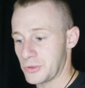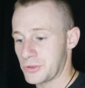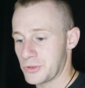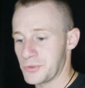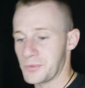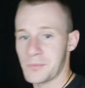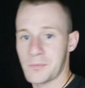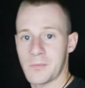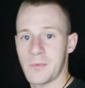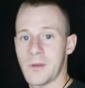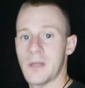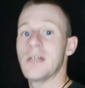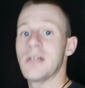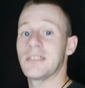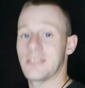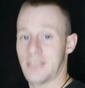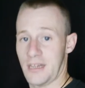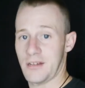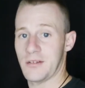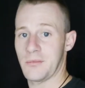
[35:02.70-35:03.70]
too.
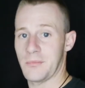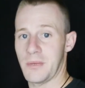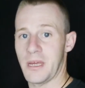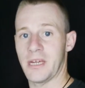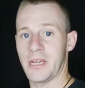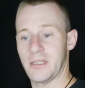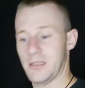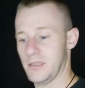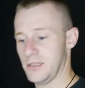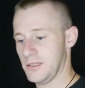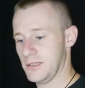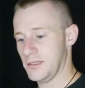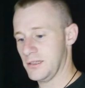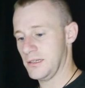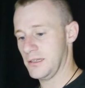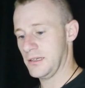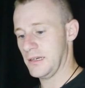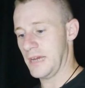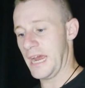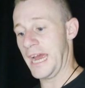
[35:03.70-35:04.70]
Tell them that.
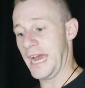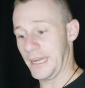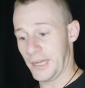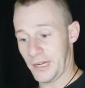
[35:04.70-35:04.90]
And